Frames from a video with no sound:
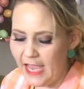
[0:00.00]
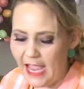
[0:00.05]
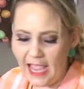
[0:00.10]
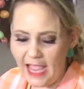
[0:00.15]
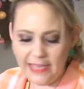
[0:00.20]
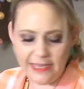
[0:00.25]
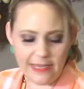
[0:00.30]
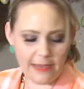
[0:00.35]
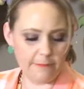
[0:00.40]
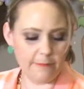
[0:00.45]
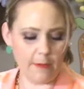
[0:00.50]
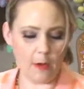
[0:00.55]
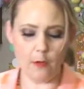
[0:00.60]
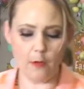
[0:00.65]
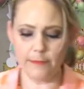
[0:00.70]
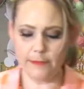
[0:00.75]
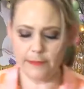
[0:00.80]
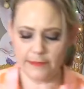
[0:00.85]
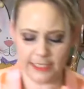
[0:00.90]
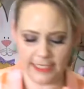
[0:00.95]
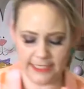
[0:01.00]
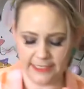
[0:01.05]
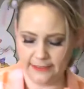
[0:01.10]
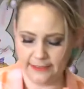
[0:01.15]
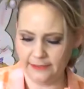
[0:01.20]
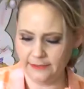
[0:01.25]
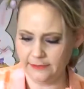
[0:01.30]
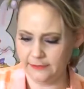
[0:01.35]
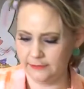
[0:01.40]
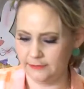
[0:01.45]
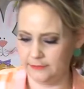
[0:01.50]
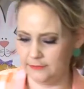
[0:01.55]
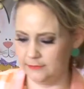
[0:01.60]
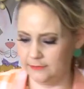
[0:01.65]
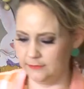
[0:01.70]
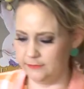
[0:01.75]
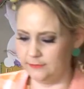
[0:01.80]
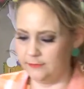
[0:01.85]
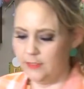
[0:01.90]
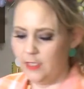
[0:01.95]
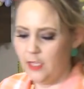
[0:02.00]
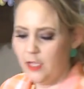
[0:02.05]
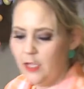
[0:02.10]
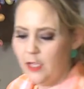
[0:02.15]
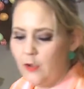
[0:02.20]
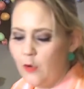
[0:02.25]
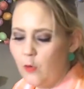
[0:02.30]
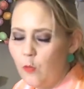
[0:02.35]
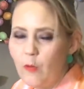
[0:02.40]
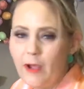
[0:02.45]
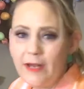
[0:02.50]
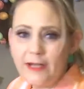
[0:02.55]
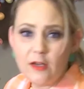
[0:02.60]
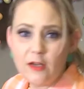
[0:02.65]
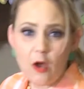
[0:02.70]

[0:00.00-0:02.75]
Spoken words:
I have over here 1